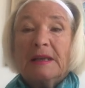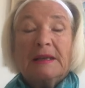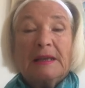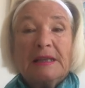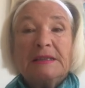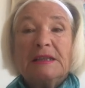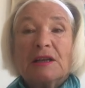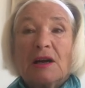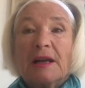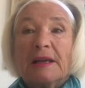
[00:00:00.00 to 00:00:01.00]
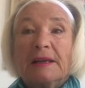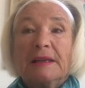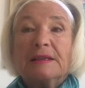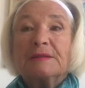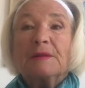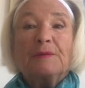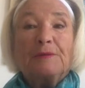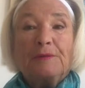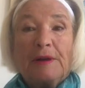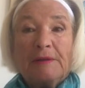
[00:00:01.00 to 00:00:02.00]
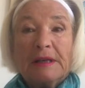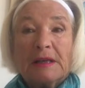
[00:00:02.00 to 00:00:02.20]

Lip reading: Lady Gaia is very